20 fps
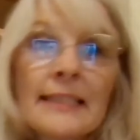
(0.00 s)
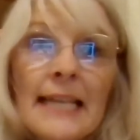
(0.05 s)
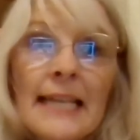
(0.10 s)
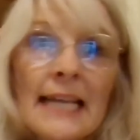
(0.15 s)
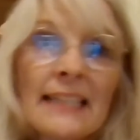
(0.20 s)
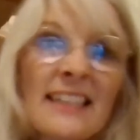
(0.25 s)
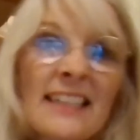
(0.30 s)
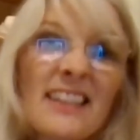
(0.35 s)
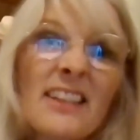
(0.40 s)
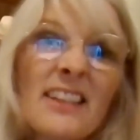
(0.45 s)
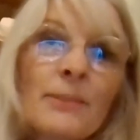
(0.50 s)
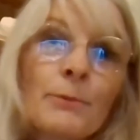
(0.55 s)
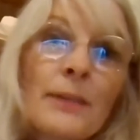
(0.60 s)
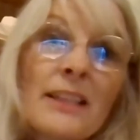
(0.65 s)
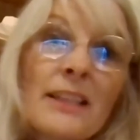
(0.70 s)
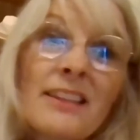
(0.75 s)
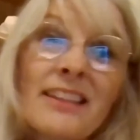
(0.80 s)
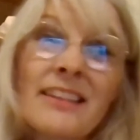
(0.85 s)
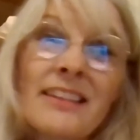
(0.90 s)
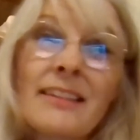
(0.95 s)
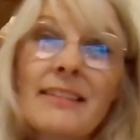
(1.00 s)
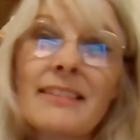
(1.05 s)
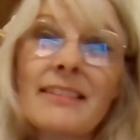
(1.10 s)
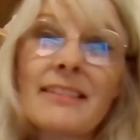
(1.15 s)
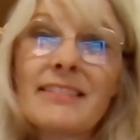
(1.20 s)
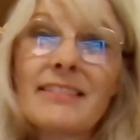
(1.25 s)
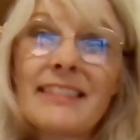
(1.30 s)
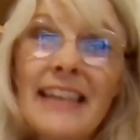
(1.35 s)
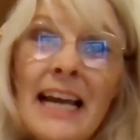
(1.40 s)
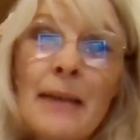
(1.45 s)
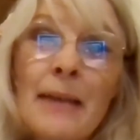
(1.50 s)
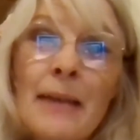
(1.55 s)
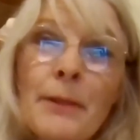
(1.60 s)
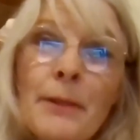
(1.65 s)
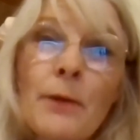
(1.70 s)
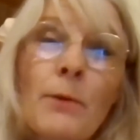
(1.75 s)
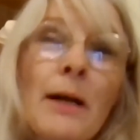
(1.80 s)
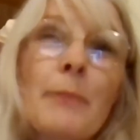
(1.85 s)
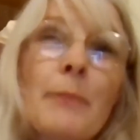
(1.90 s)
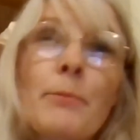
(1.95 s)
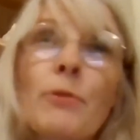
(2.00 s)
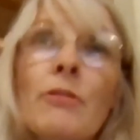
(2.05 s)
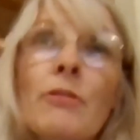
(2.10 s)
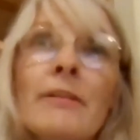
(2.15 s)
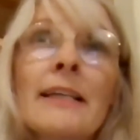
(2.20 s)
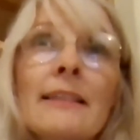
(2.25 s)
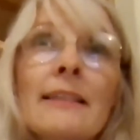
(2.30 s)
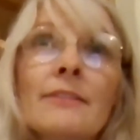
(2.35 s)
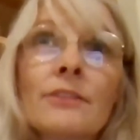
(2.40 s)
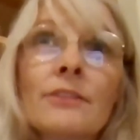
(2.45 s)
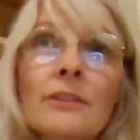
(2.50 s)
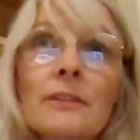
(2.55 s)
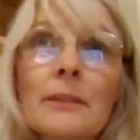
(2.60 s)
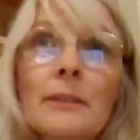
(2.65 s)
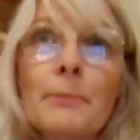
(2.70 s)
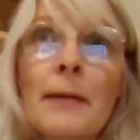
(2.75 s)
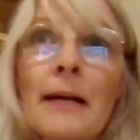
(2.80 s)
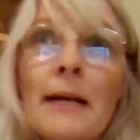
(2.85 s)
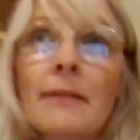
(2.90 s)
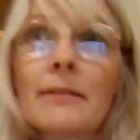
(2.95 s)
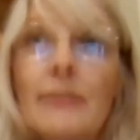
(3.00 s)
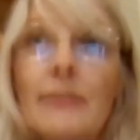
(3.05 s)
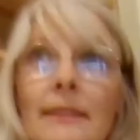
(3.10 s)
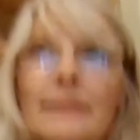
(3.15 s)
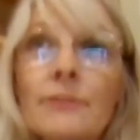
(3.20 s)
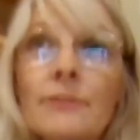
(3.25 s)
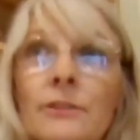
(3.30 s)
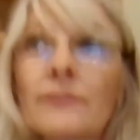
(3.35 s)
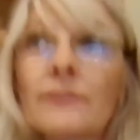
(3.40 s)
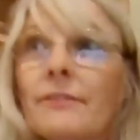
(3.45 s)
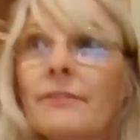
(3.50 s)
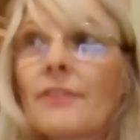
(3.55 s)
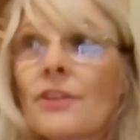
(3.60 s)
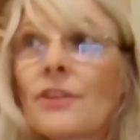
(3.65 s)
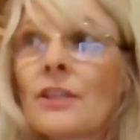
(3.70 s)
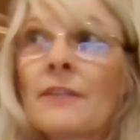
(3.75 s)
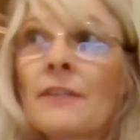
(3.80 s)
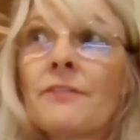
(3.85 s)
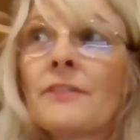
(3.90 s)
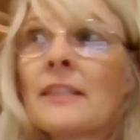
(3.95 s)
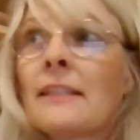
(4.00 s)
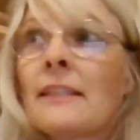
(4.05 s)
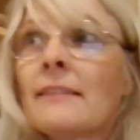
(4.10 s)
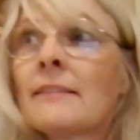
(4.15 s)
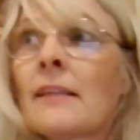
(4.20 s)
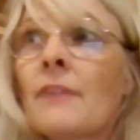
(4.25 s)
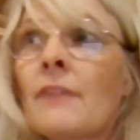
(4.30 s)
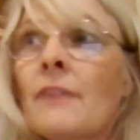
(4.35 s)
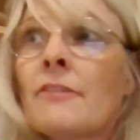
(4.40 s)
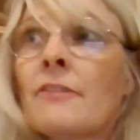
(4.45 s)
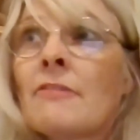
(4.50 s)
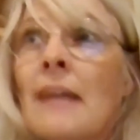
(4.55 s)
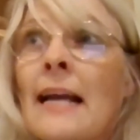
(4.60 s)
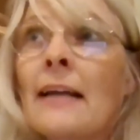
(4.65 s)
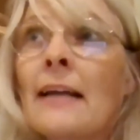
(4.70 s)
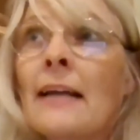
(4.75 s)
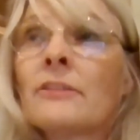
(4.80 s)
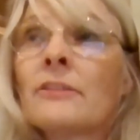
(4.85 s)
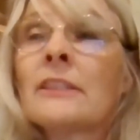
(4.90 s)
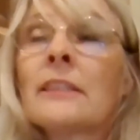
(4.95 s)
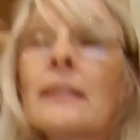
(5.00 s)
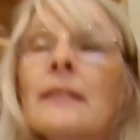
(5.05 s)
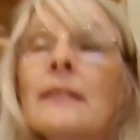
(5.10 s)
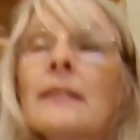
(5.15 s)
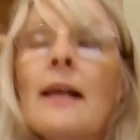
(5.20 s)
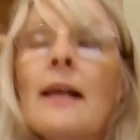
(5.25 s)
a technician, which can be quite boring. It's just about sort of shifting stuff around,